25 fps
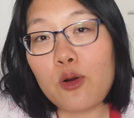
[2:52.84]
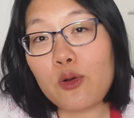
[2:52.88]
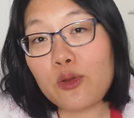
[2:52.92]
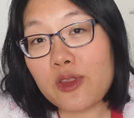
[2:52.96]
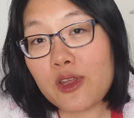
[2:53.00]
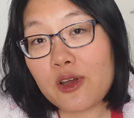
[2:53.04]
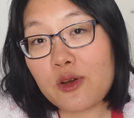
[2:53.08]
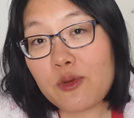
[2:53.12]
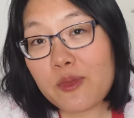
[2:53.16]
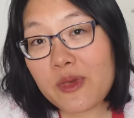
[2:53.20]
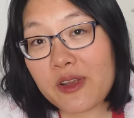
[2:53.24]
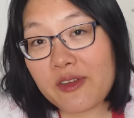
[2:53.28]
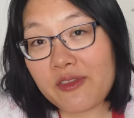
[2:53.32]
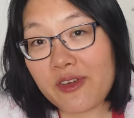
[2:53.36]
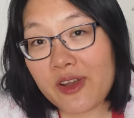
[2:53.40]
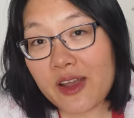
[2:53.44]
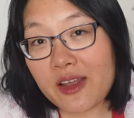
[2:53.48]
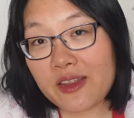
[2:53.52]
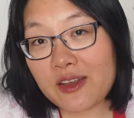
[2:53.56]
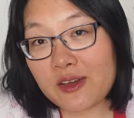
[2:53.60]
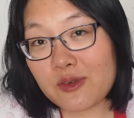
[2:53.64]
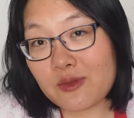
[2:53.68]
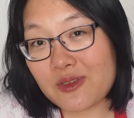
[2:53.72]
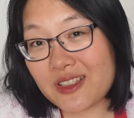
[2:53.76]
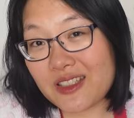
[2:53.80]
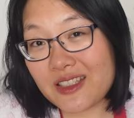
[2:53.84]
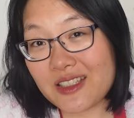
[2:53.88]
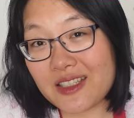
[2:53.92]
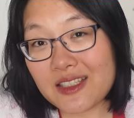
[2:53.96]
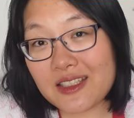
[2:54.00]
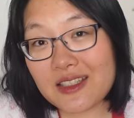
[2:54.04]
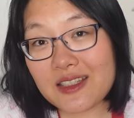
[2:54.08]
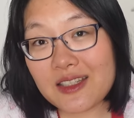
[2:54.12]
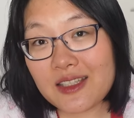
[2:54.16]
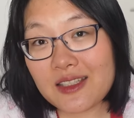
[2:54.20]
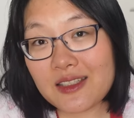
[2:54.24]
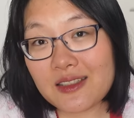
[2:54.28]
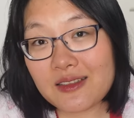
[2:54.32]
Although my father was
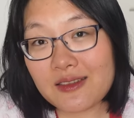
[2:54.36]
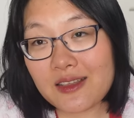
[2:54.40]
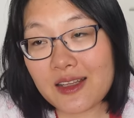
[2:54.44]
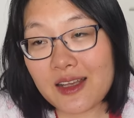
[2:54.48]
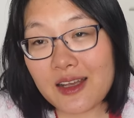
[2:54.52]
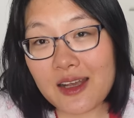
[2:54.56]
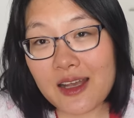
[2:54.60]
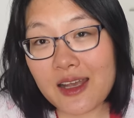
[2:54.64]
distant,